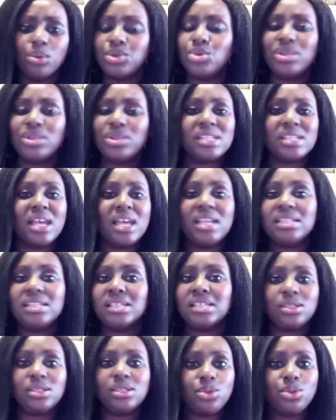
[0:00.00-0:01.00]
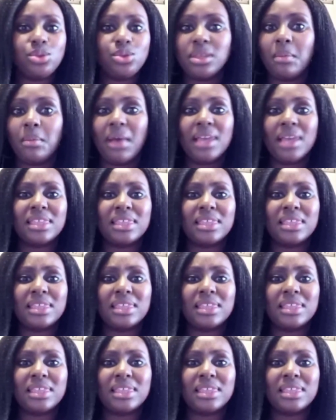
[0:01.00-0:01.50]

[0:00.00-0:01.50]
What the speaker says: the sciences, do the math.